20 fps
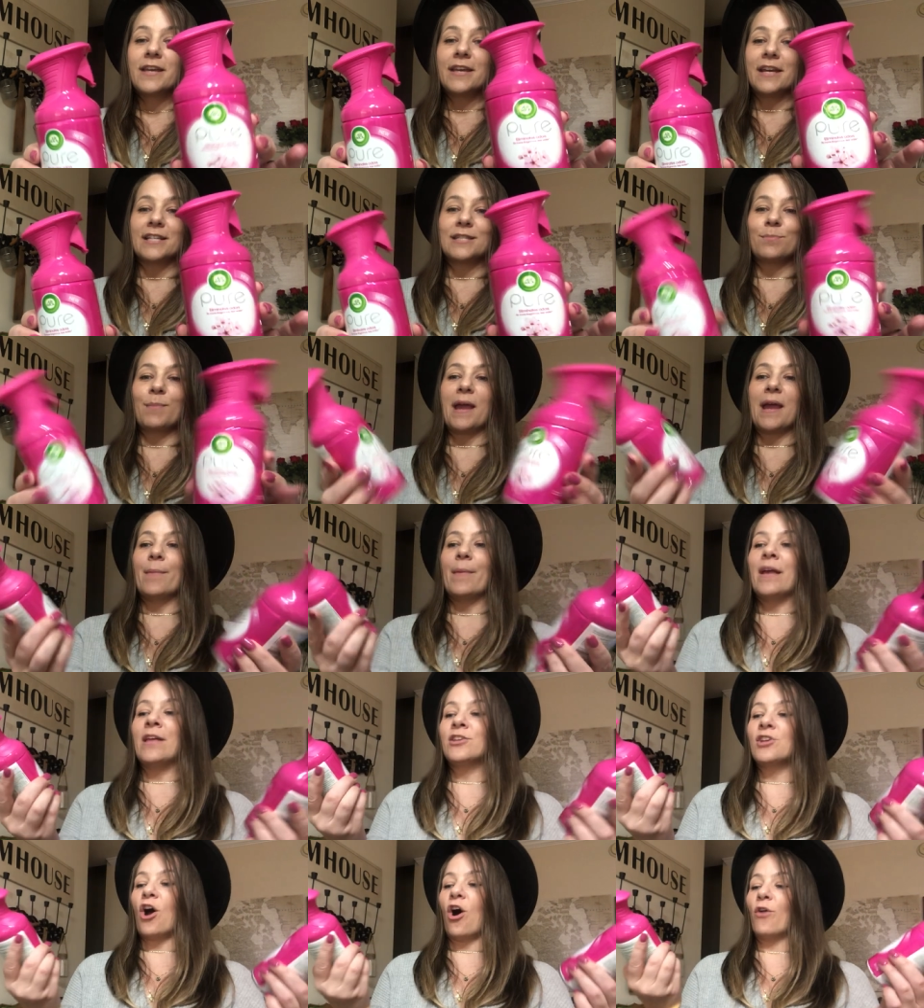Yes, ma'am.
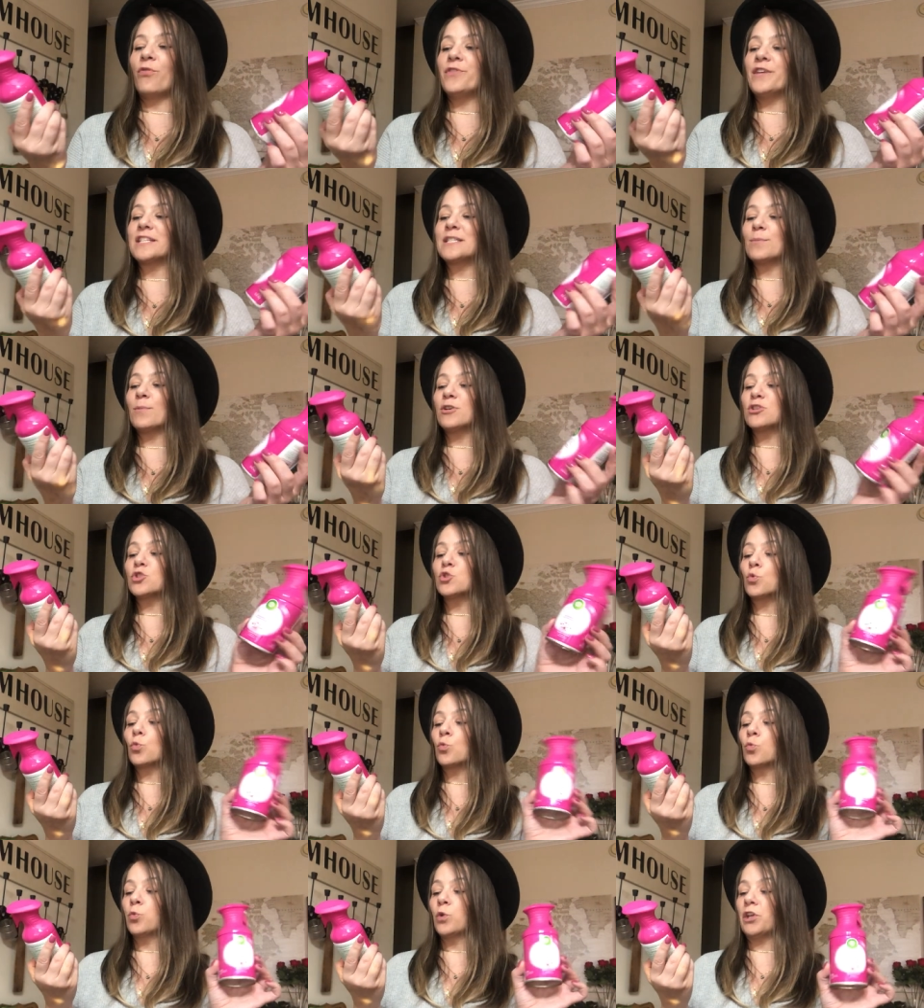And y'all, this smells
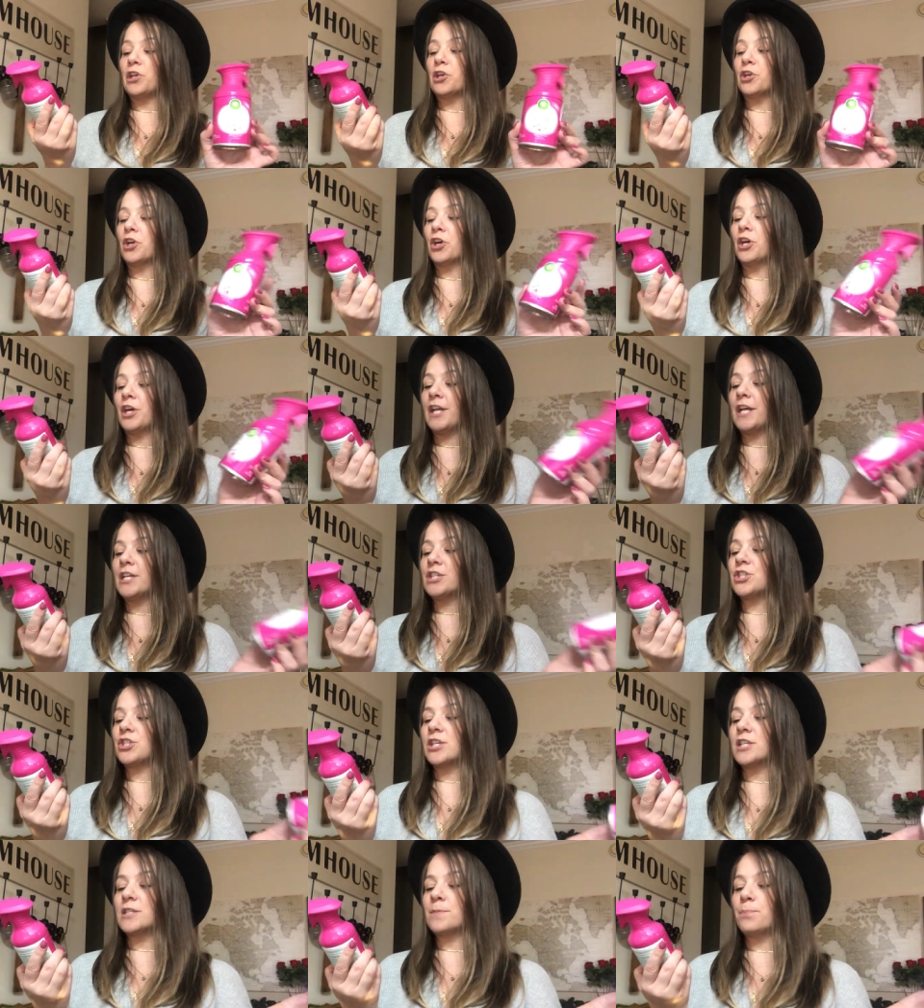really good.
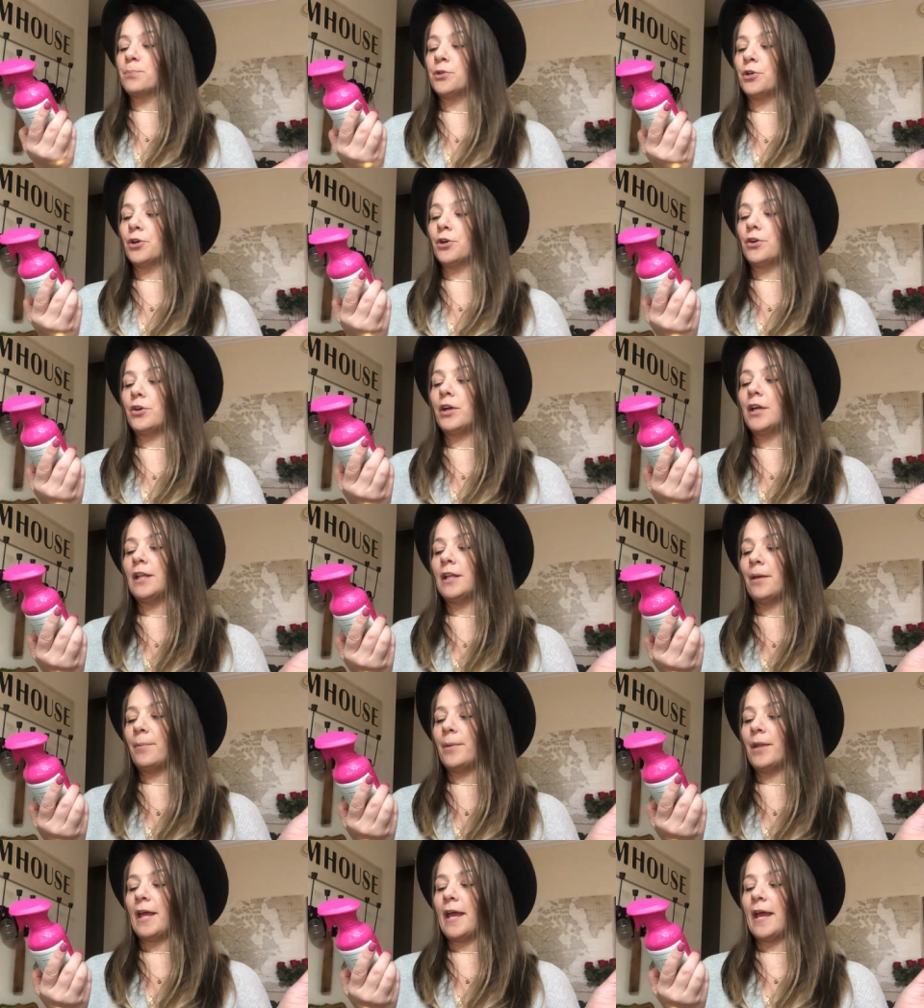It's just pure
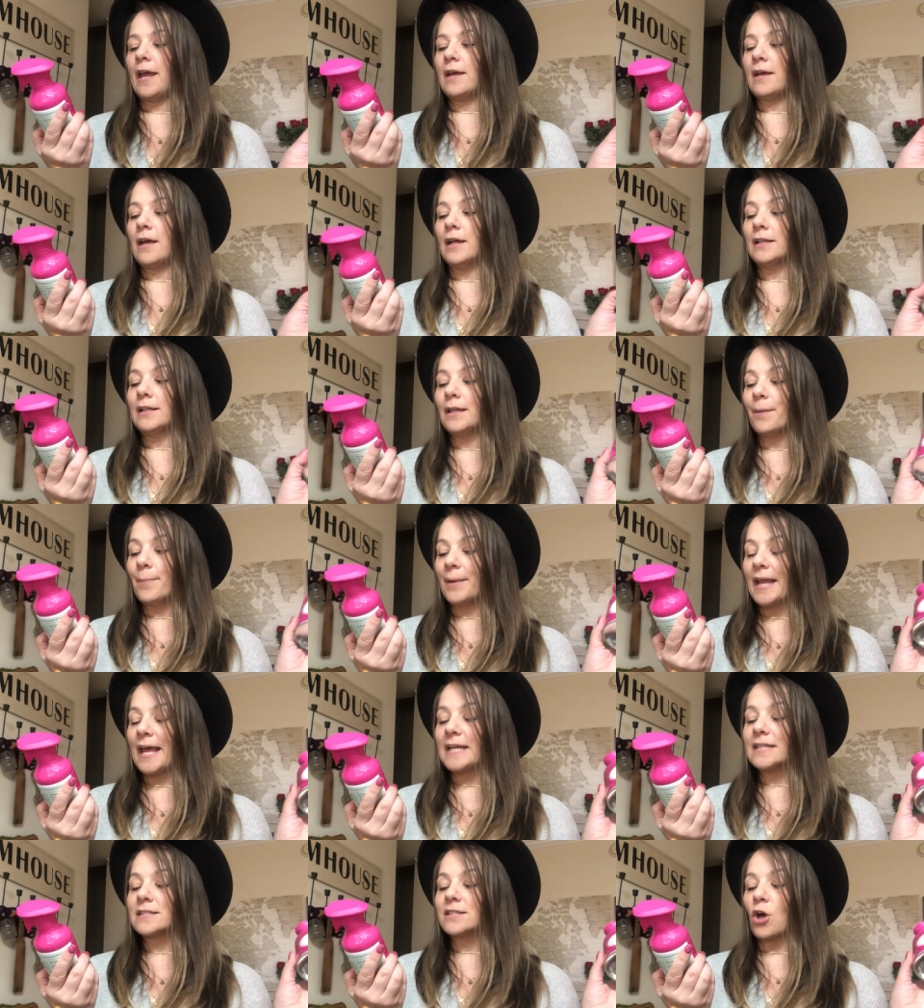eliminate
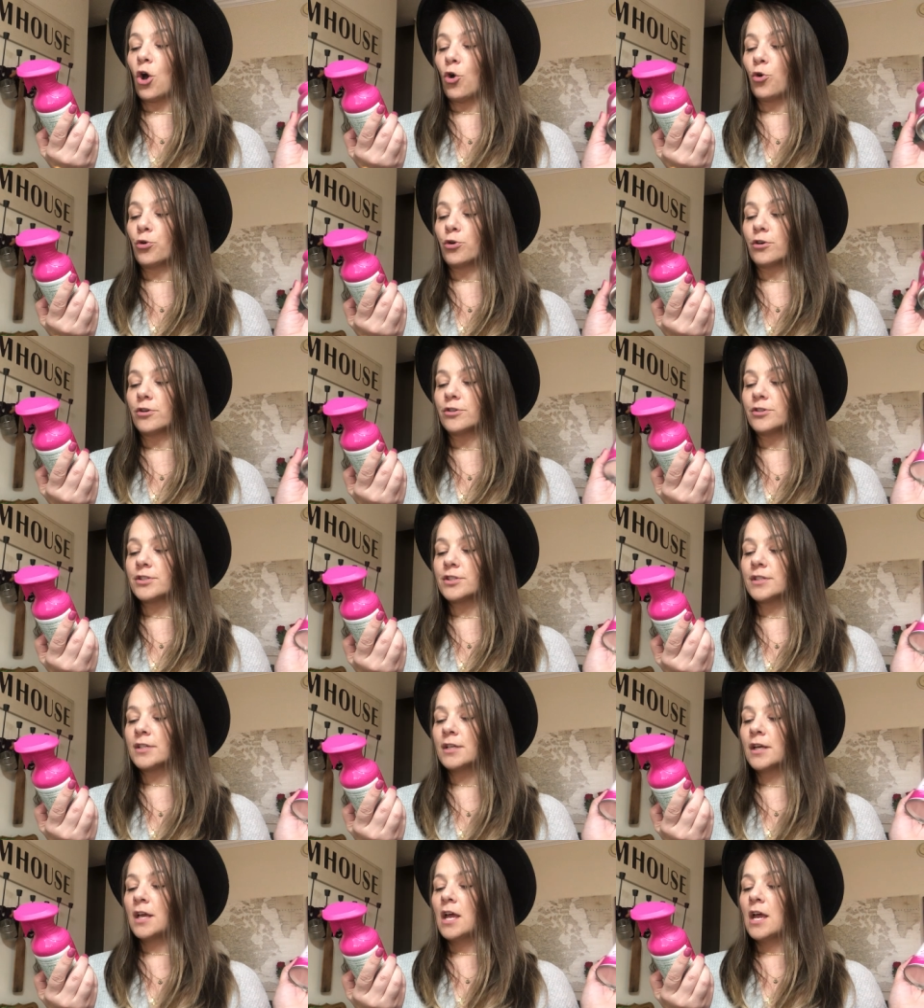eliminates
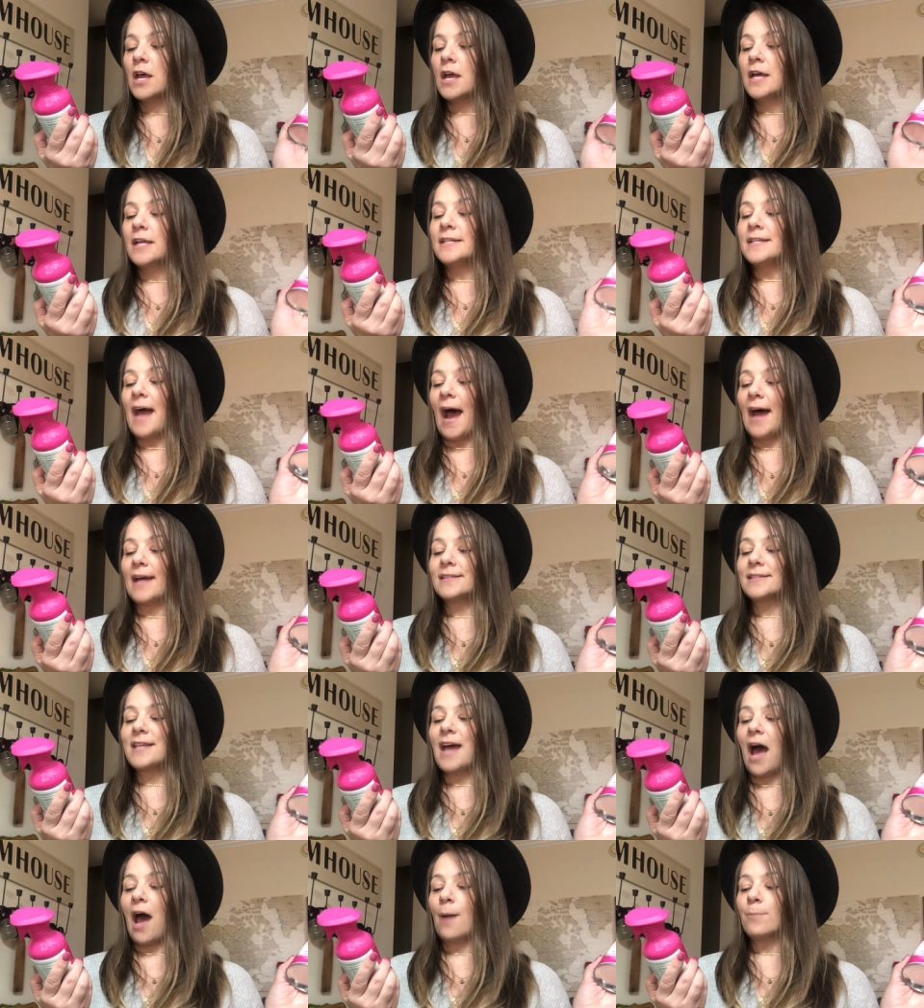odors, nine
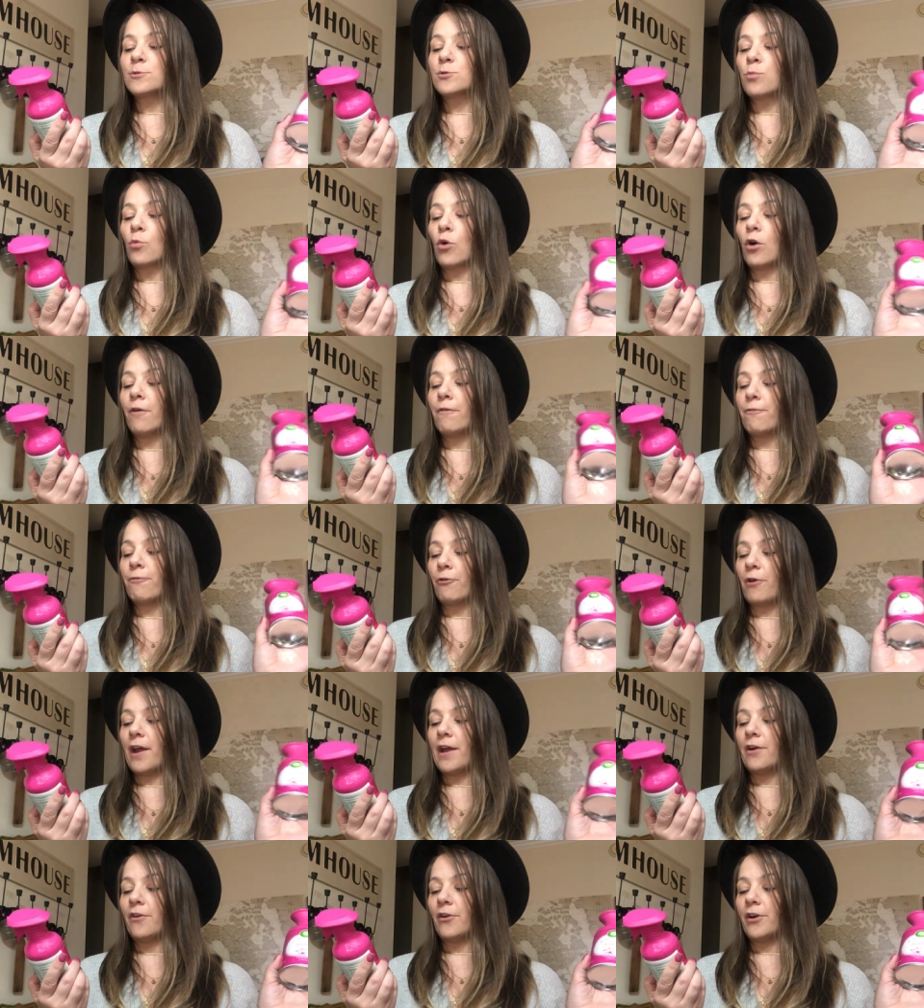times more
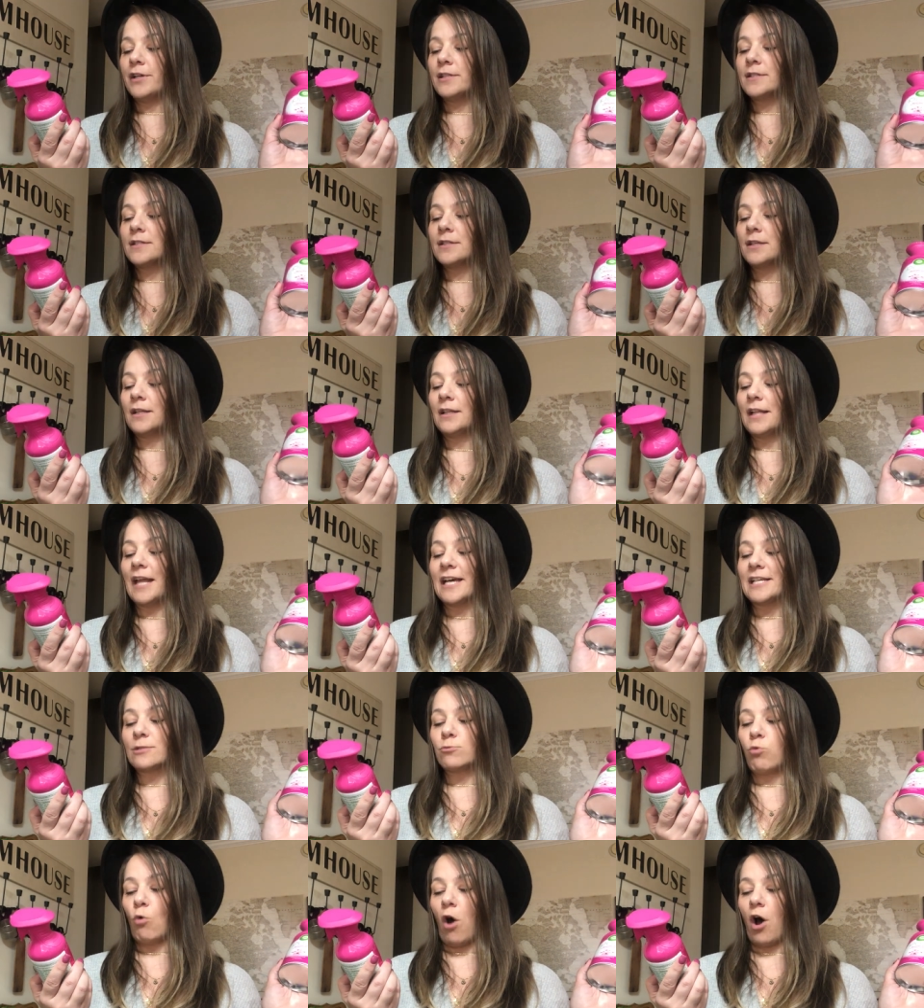fragrance,
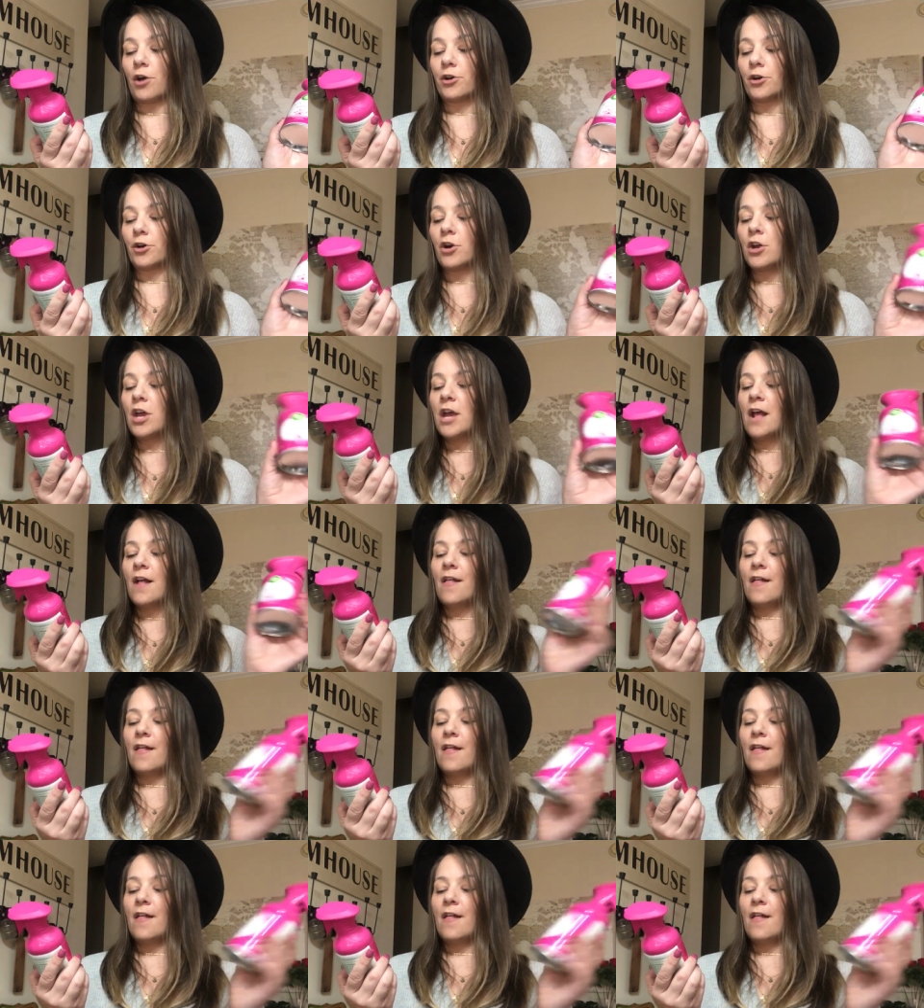less water.